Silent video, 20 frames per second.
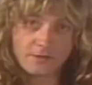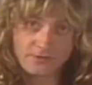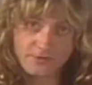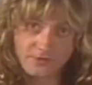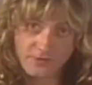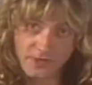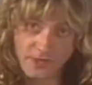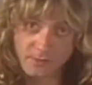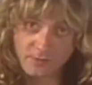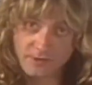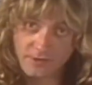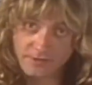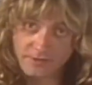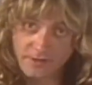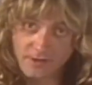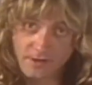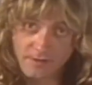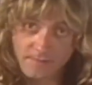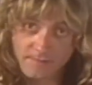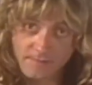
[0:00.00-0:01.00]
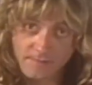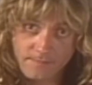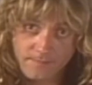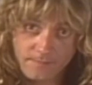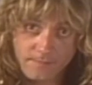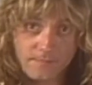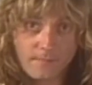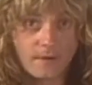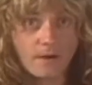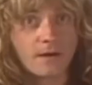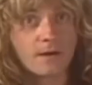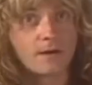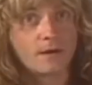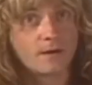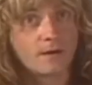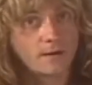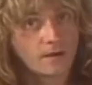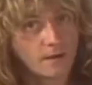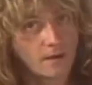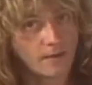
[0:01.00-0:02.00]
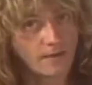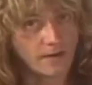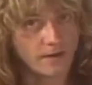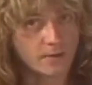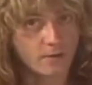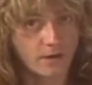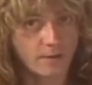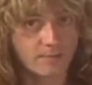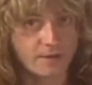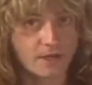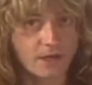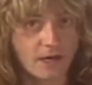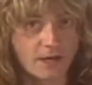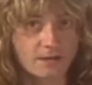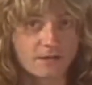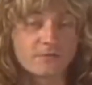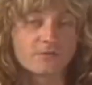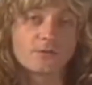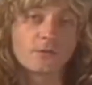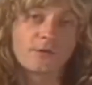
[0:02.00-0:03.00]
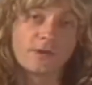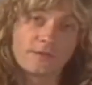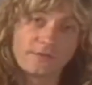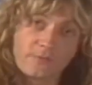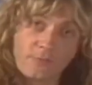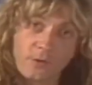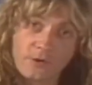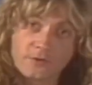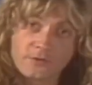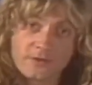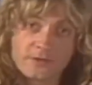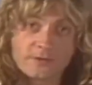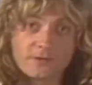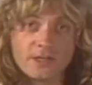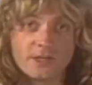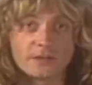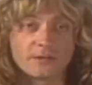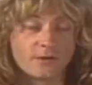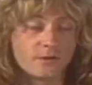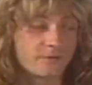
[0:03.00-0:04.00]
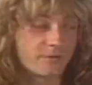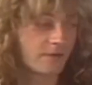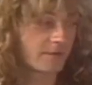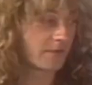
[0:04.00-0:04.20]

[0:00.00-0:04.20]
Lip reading: C with the thumb and then grab the octave. So we have 4 16th notes that